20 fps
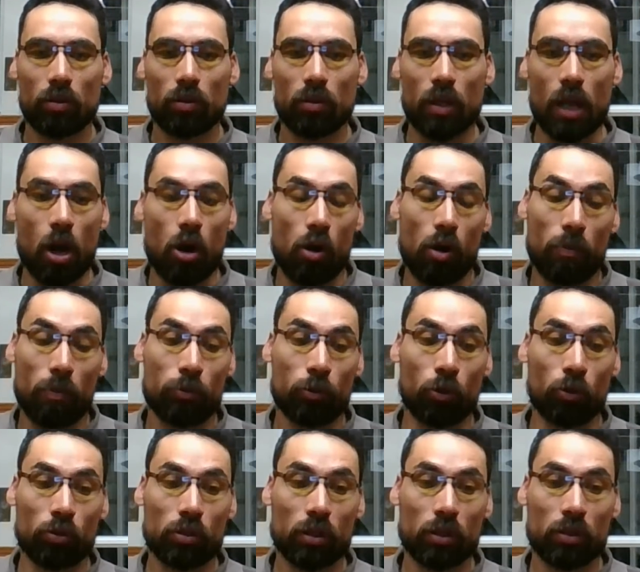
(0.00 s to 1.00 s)
Yeah, our
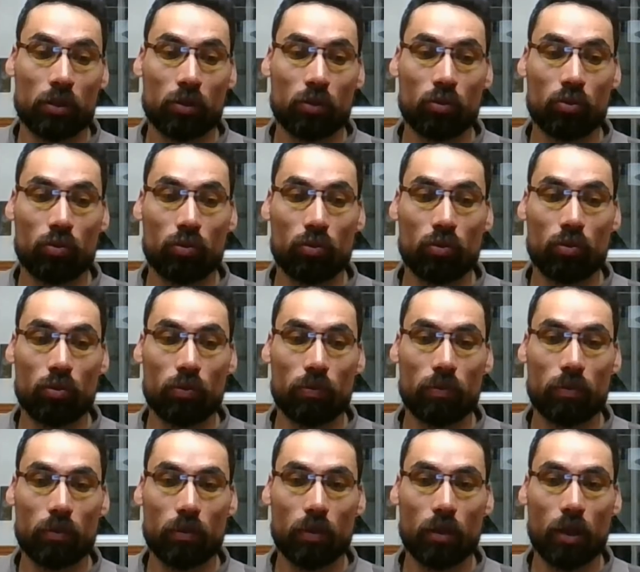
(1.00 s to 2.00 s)
approach is to
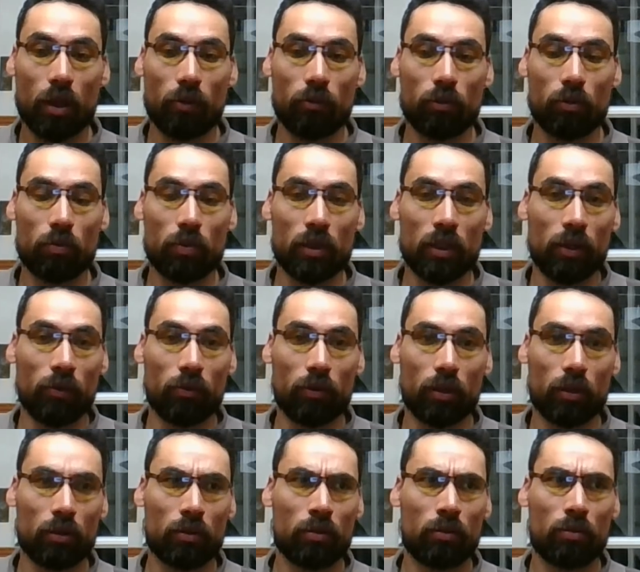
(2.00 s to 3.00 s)
have the belief
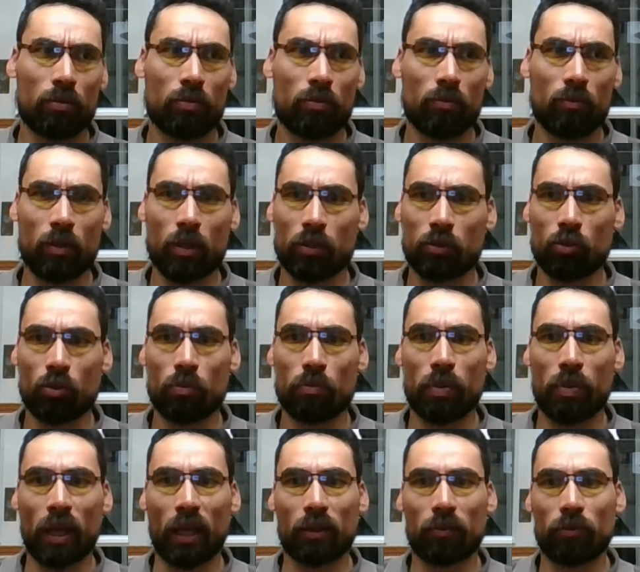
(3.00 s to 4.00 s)
that we are so
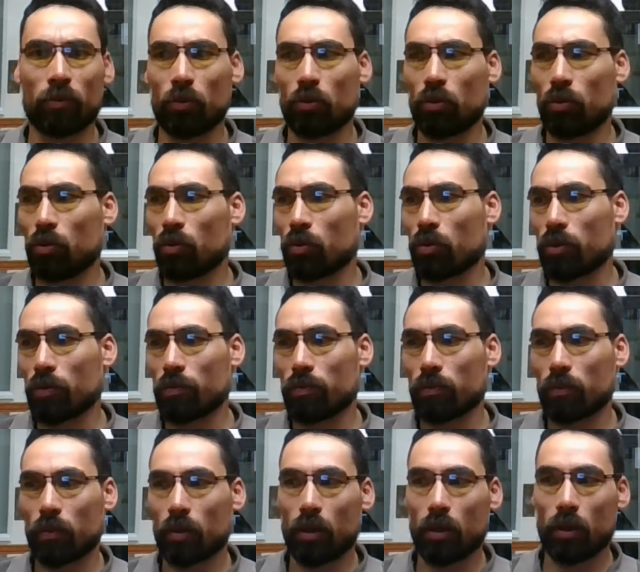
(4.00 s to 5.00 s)
impactful or
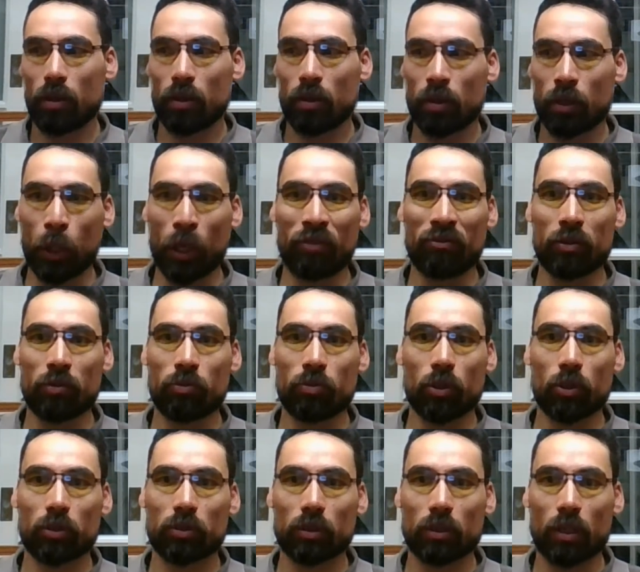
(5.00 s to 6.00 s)
that every
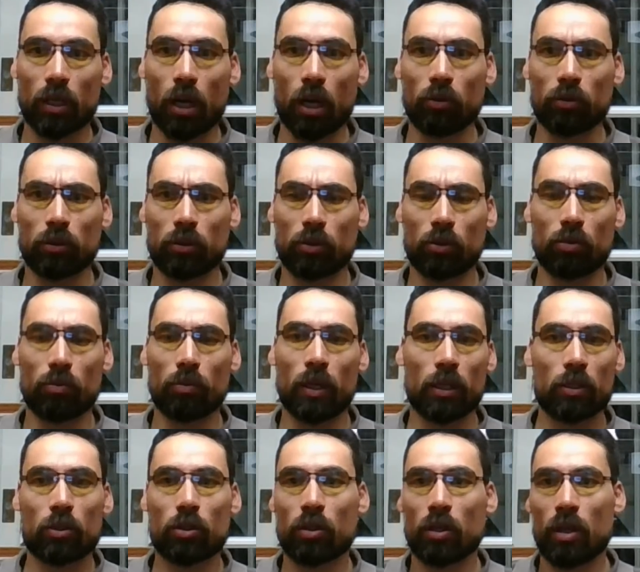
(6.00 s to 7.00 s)
person counts so
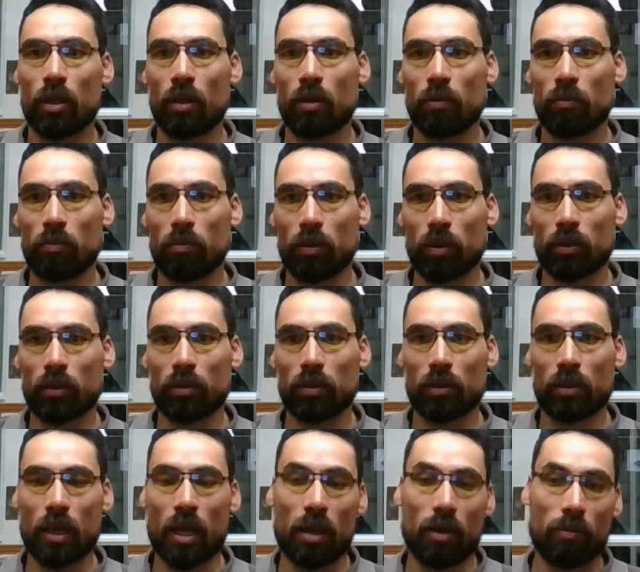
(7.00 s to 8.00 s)
much. But
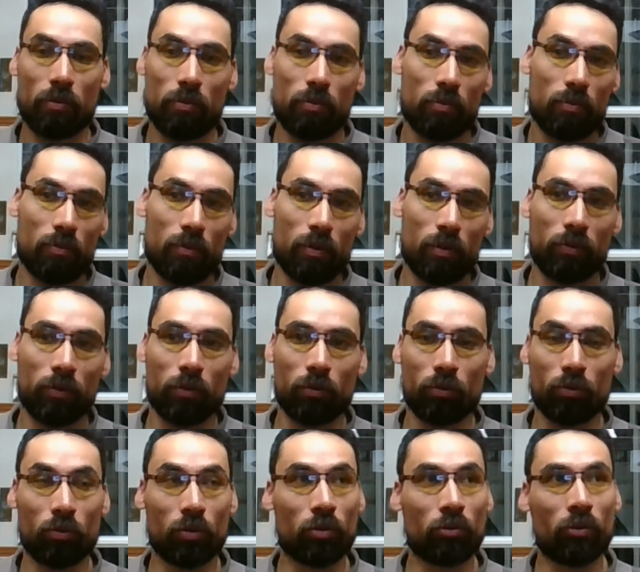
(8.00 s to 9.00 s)
yeah, if you
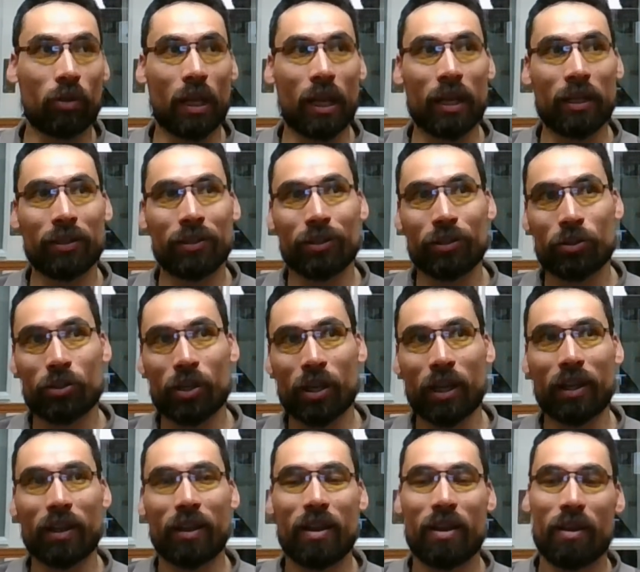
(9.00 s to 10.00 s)
do a reality check,
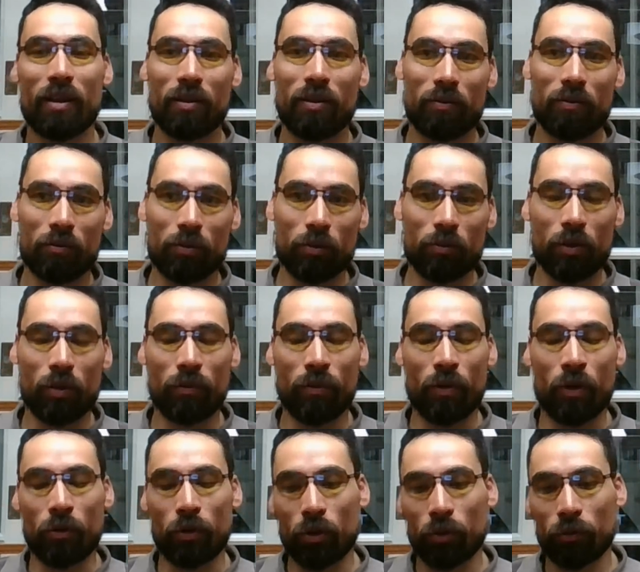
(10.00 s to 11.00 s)
we will
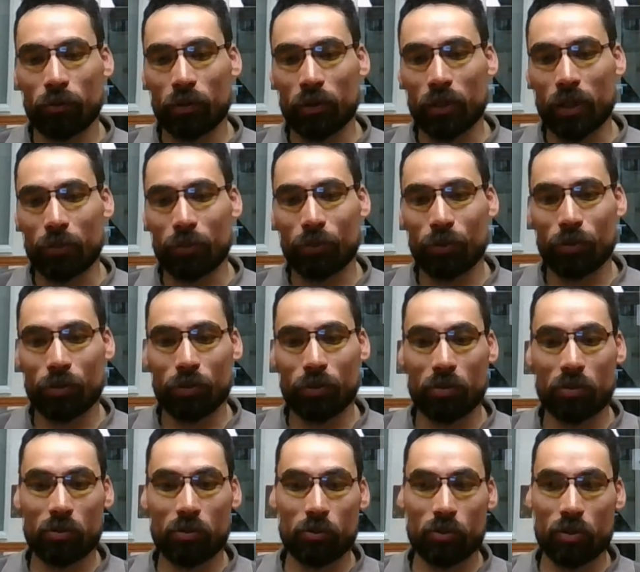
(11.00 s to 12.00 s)
very often come to the
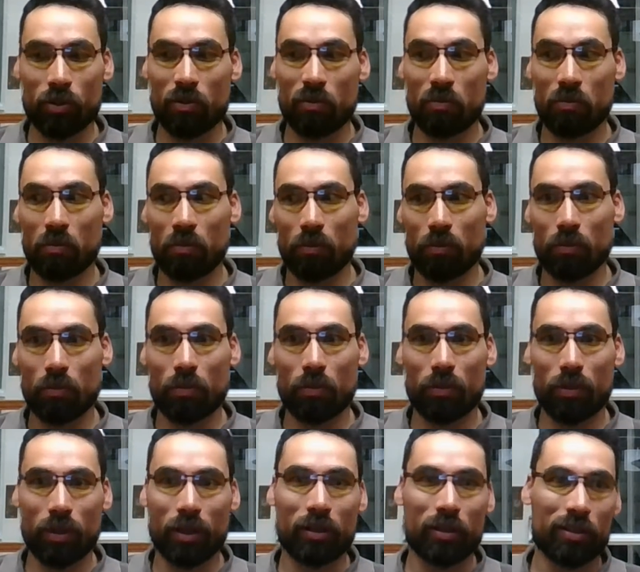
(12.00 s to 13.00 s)
conclusion
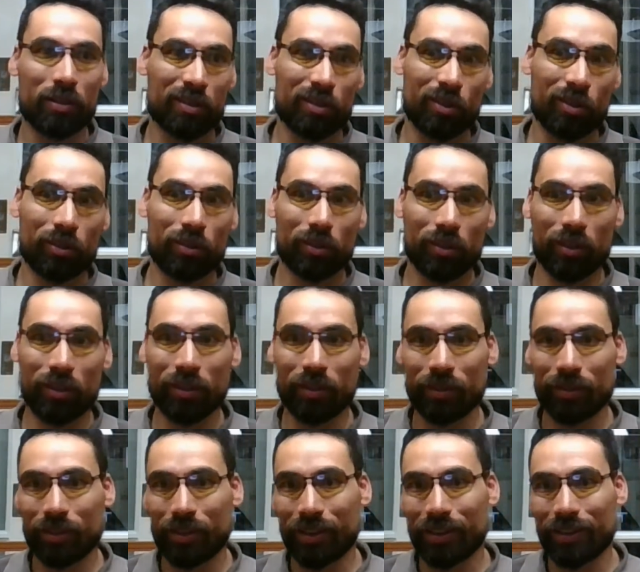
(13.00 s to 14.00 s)
that it's not.
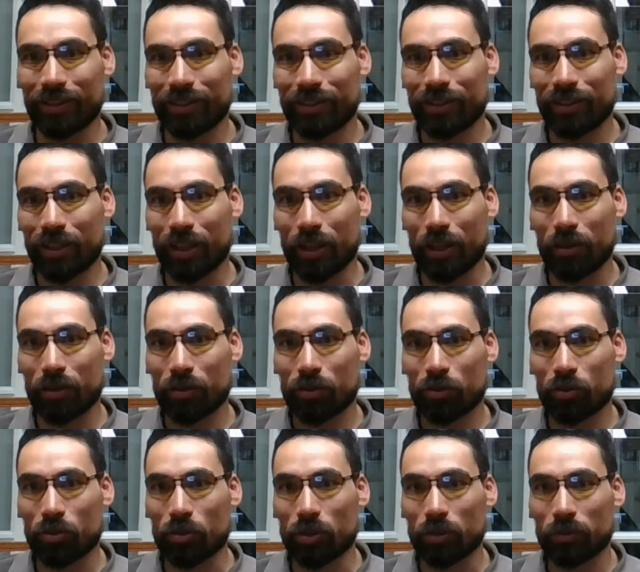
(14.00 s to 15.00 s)
And yeah,
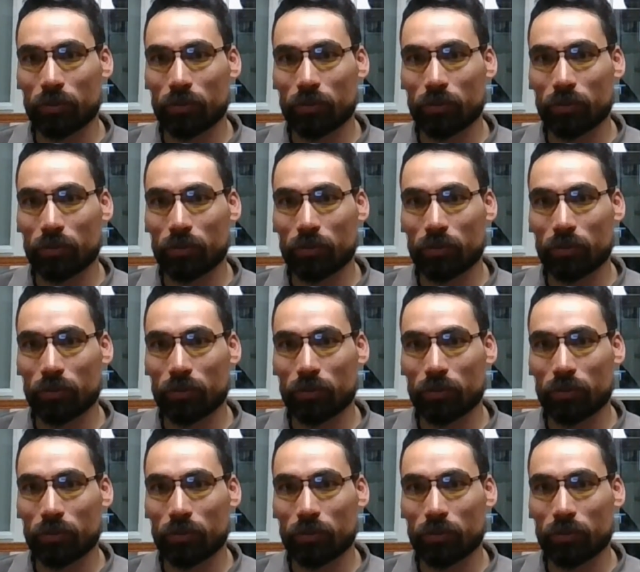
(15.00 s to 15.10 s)
sure.